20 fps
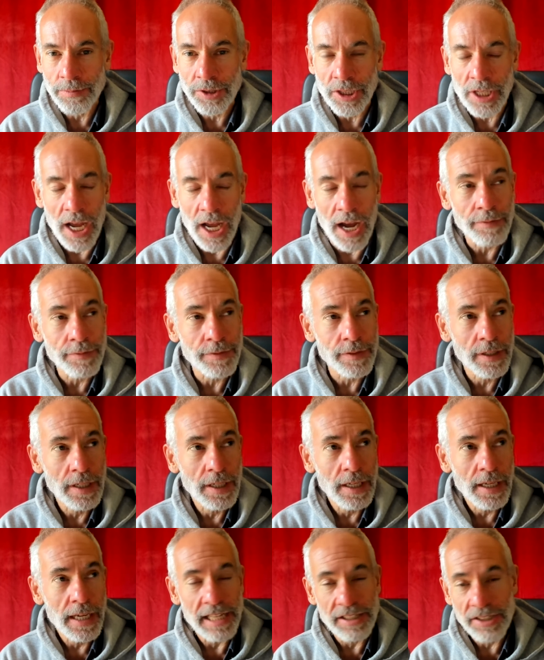stuff.
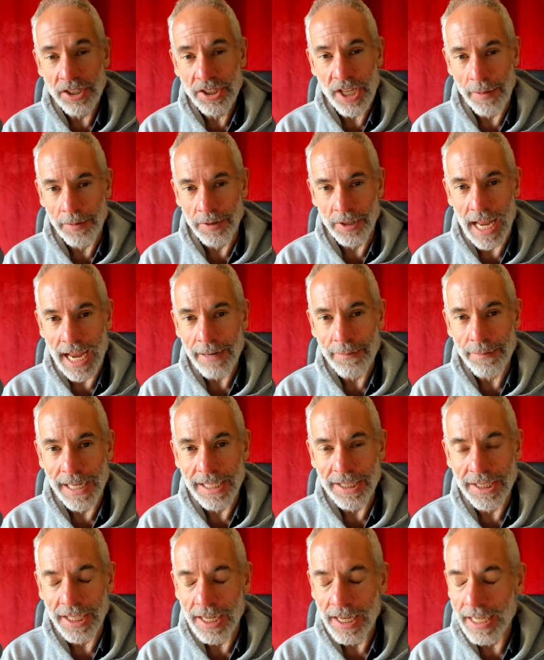It's a Substack,
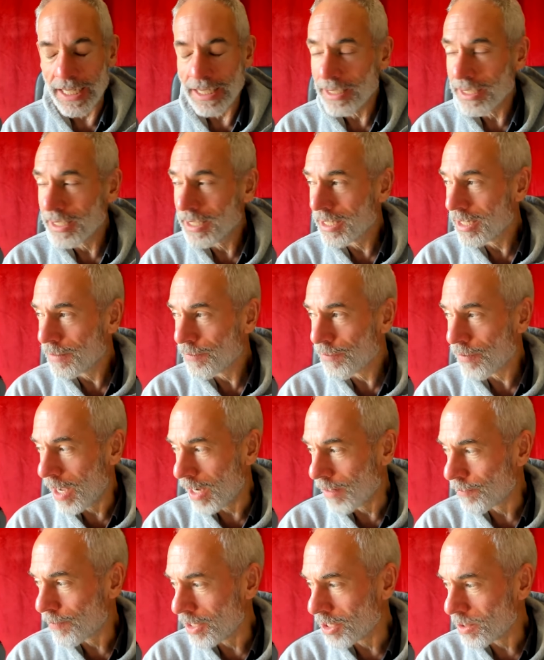basically,
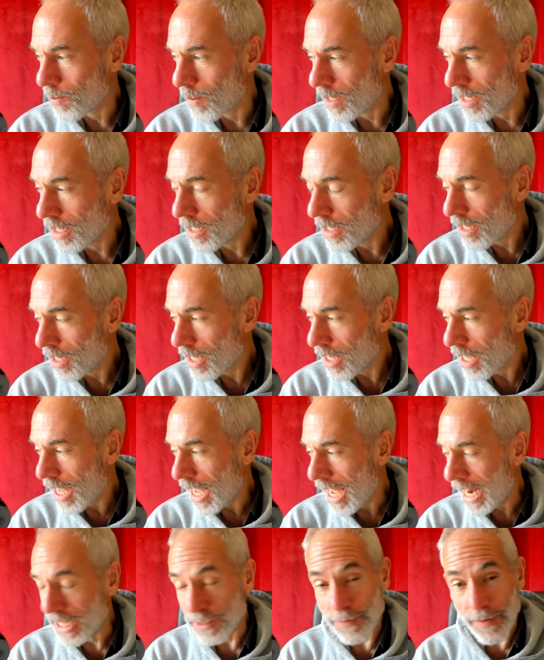Flying Frisby.
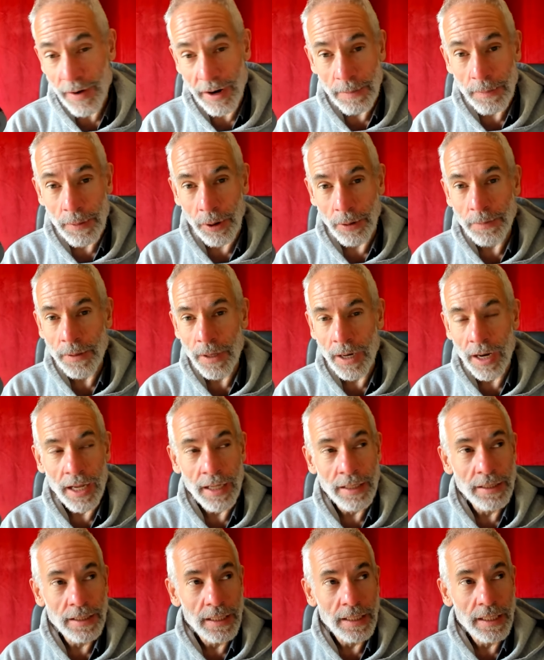And it's very popular
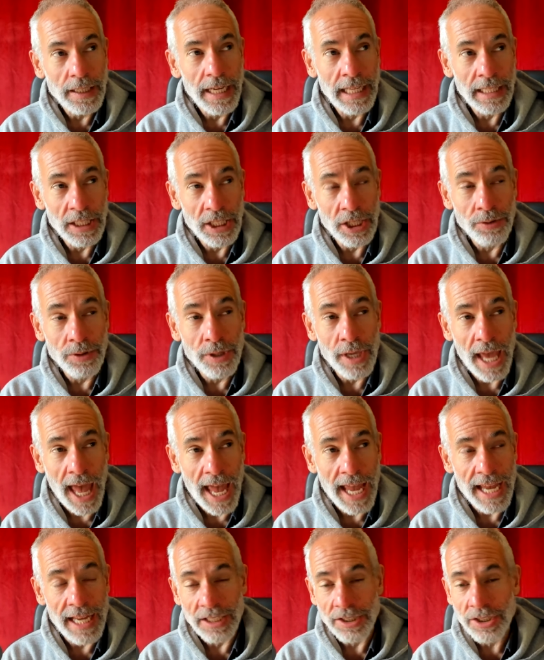in the UK
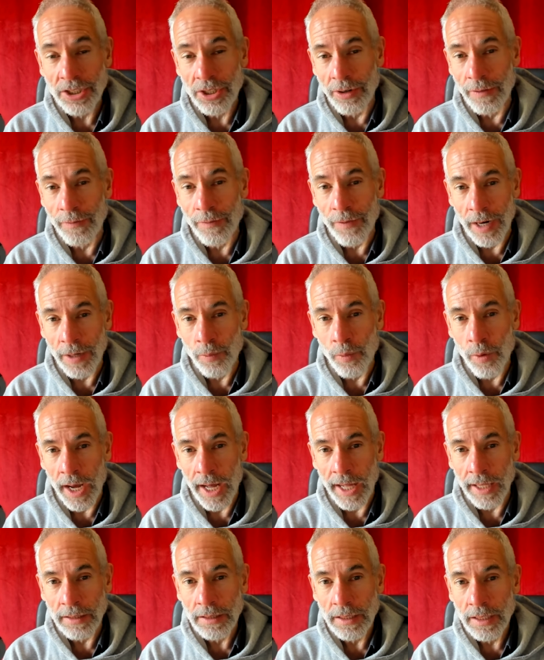and it's doing very
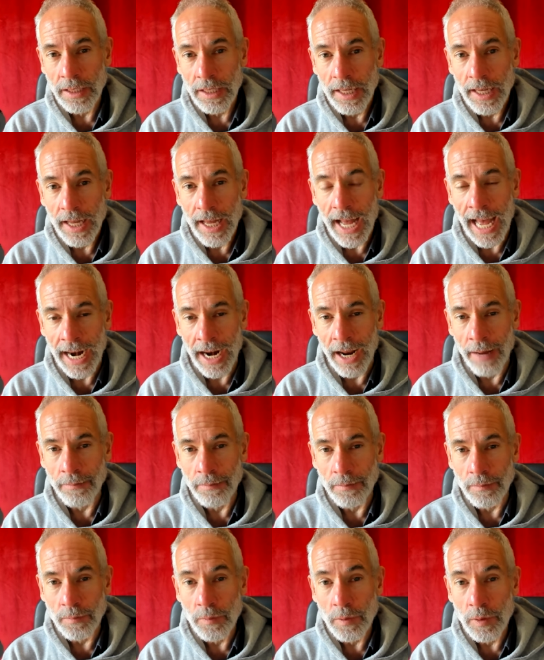well. And
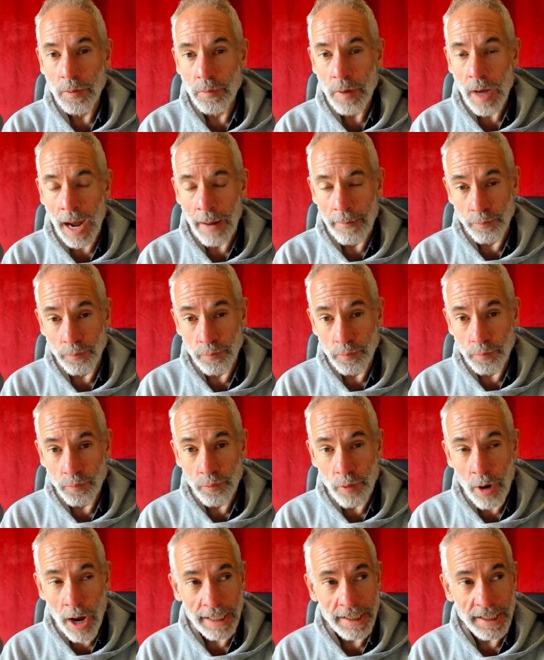I'm, I'm
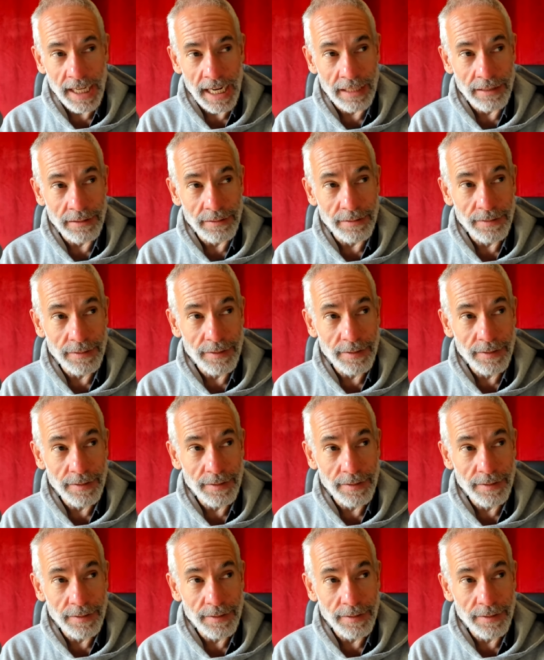writing